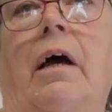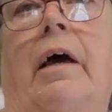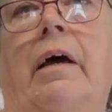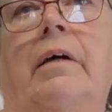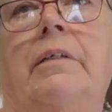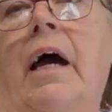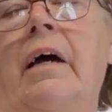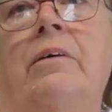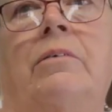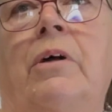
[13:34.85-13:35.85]
And I
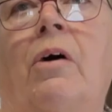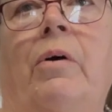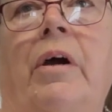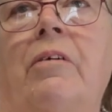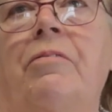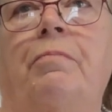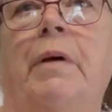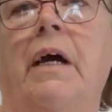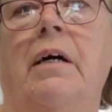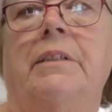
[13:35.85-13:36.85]
don't know if
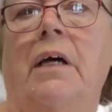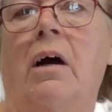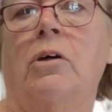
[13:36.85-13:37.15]
because a